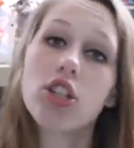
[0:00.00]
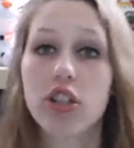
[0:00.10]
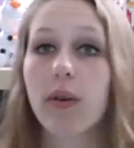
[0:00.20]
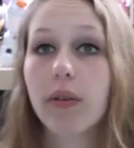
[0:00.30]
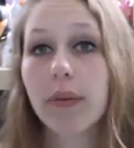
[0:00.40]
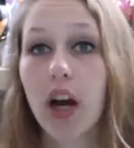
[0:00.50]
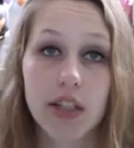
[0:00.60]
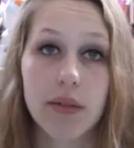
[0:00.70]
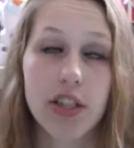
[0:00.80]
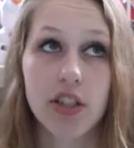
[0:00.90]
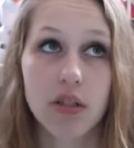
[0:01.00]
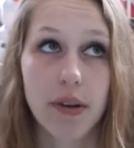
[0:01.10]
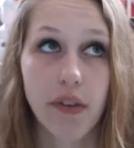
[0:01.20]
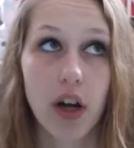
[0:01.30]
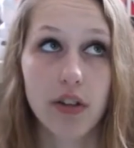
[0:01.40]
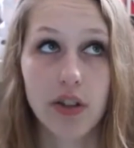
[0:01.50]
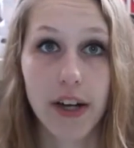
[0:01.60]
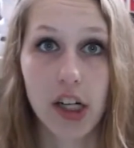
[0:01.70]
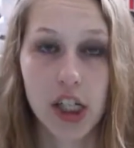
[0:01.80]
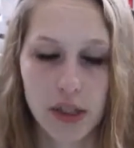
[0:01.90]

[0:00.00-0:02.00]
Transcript: so it would be awesome. And she's also my favorite author, so why not?